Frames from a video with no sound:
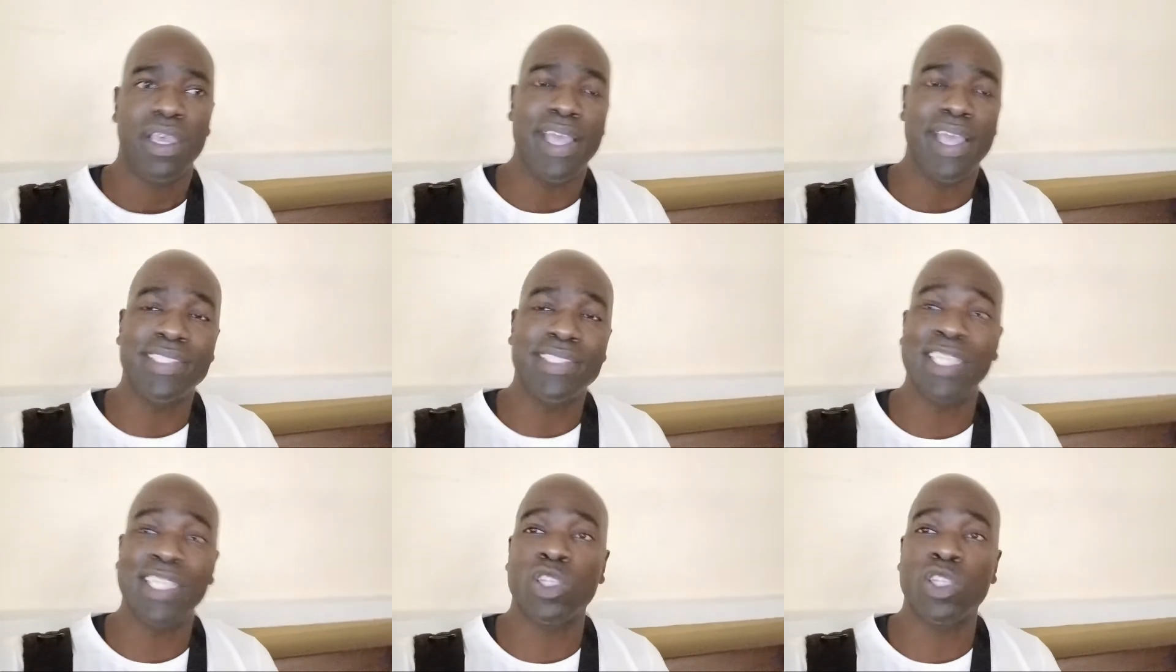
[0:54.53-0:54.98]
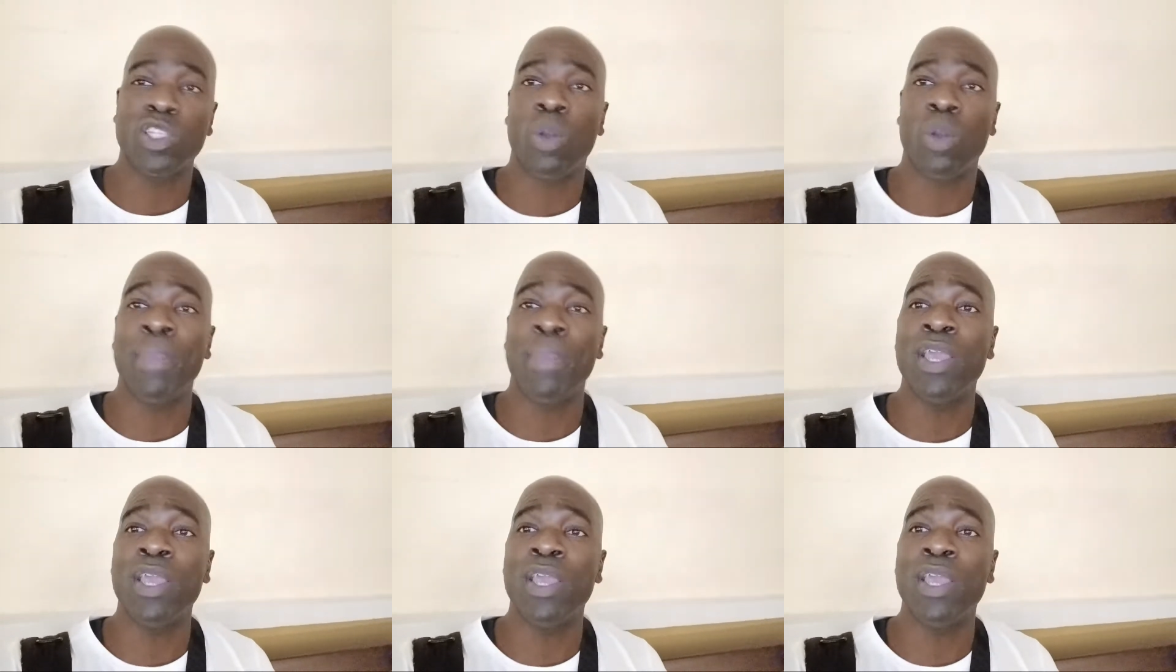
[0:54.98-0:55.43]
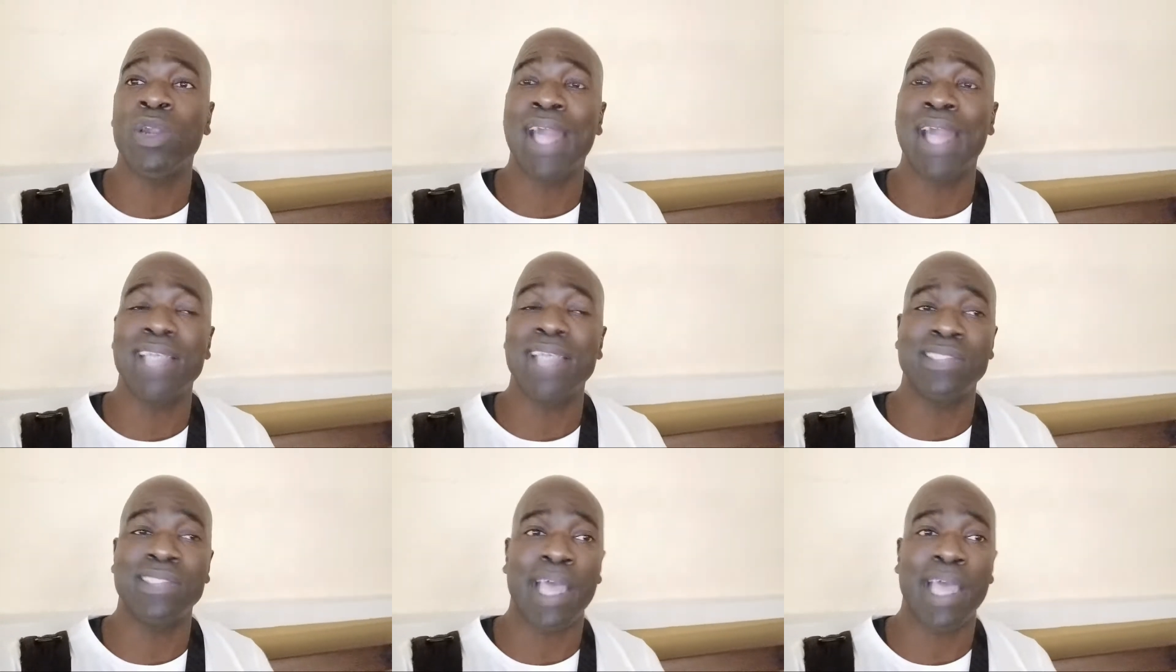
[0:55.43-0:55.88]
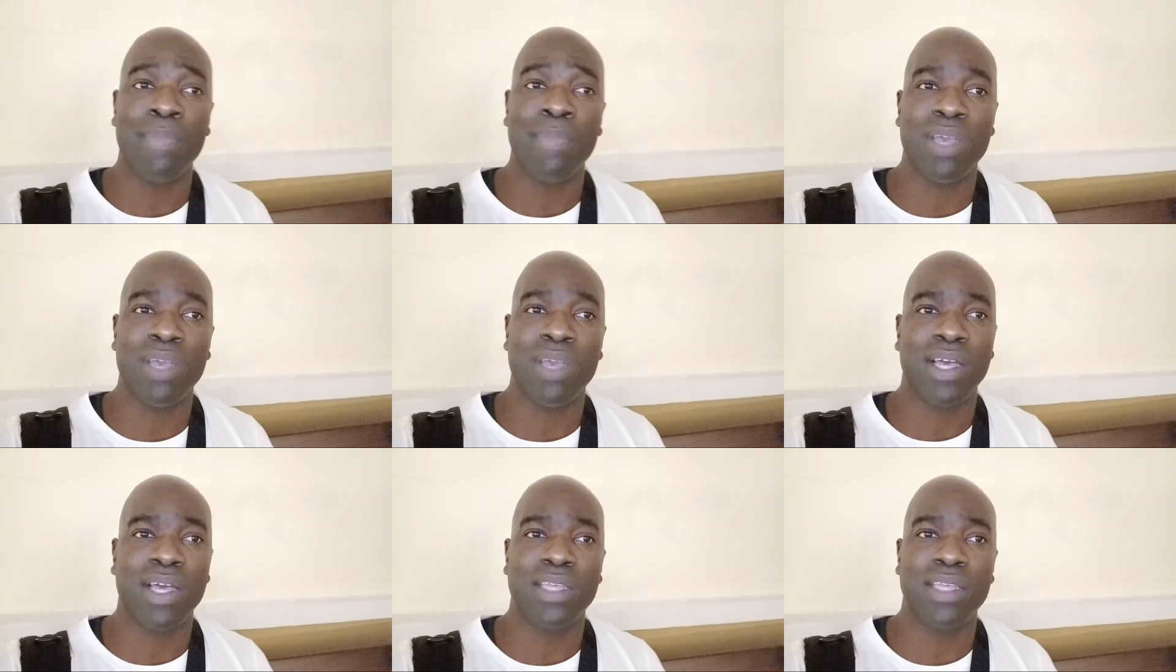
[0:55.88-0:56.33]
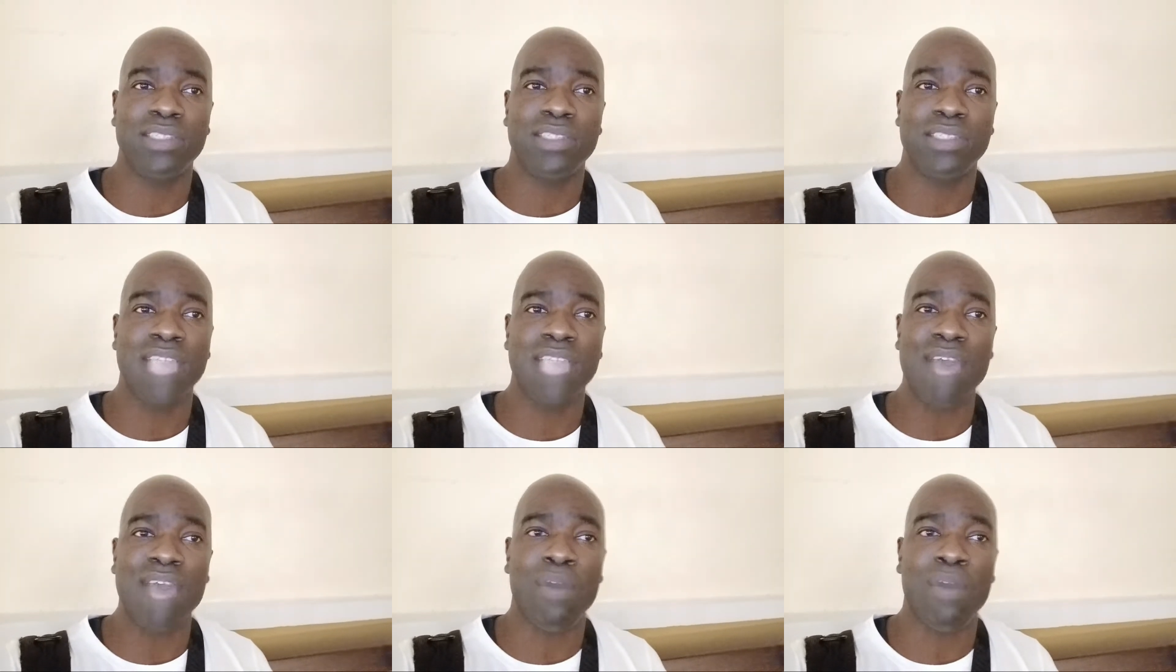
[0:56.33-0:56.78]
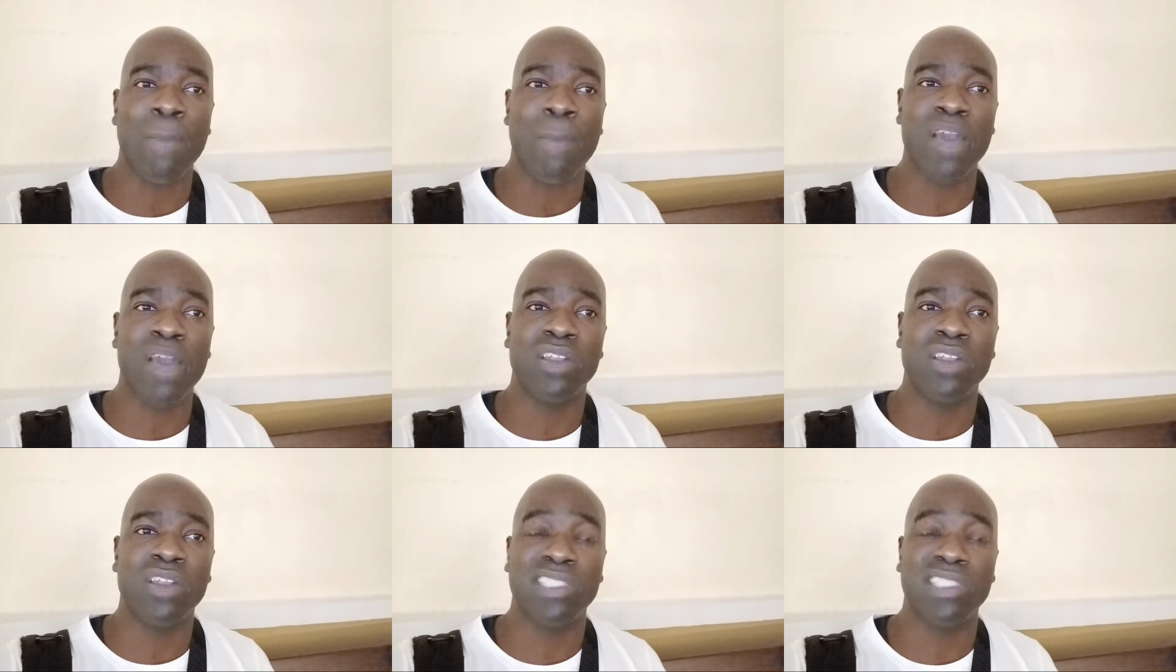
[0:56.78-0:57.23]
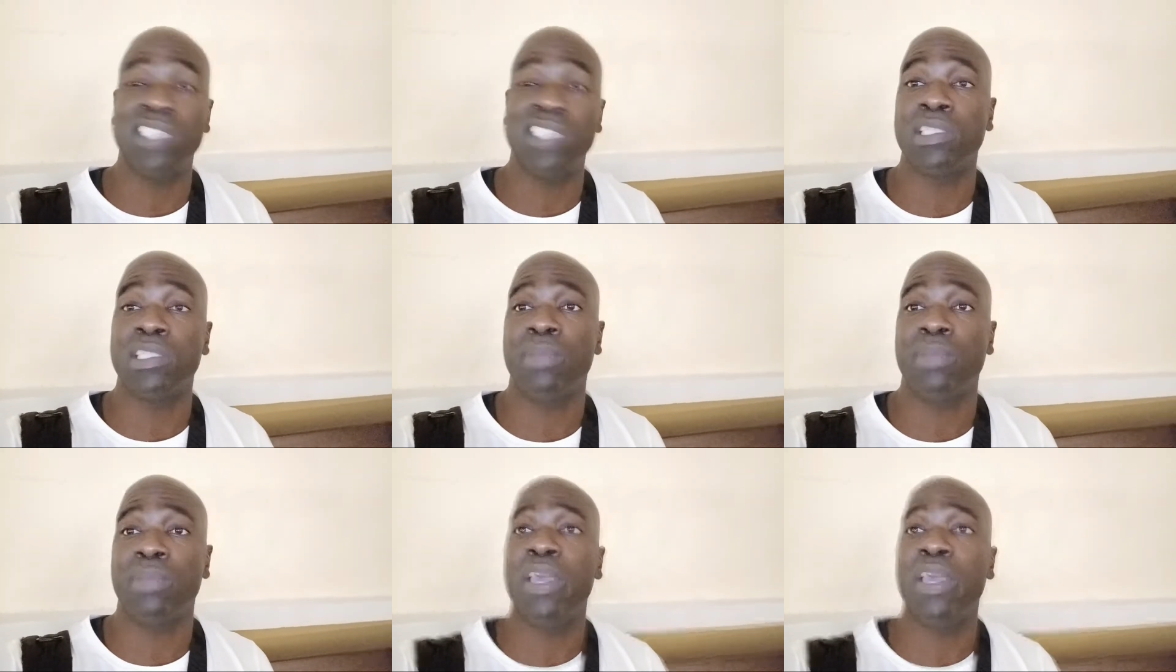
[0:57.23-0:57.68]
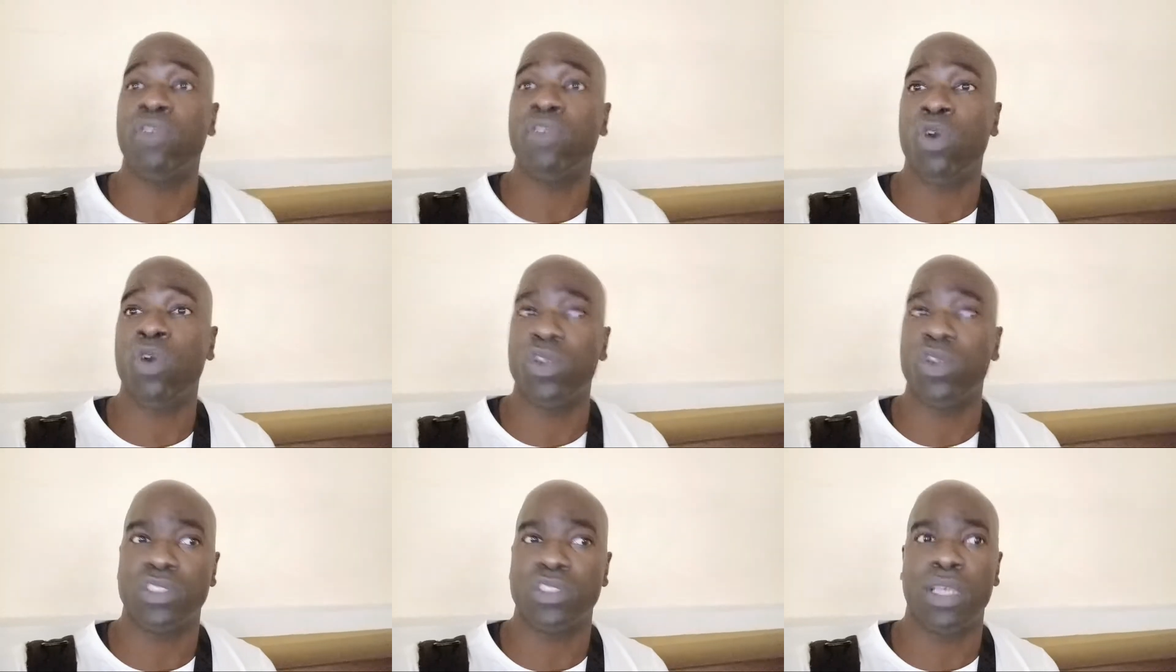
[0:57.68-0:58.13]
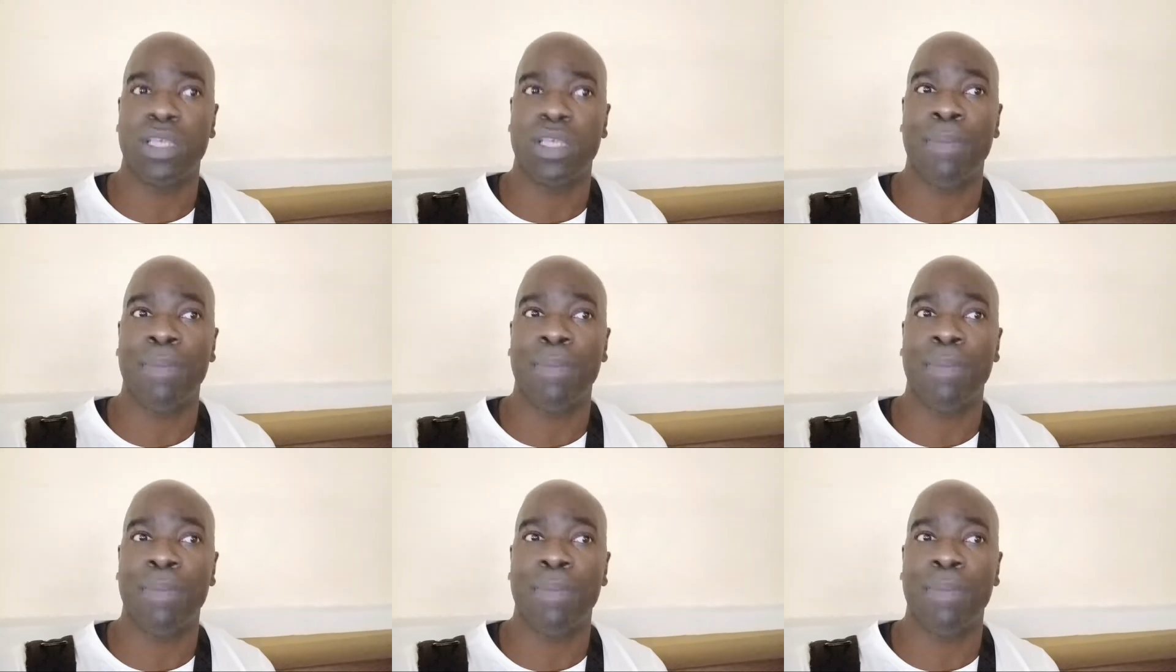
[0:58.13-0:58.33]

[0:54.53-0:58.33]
Santo Domingo last night, because they have a better system here, of course,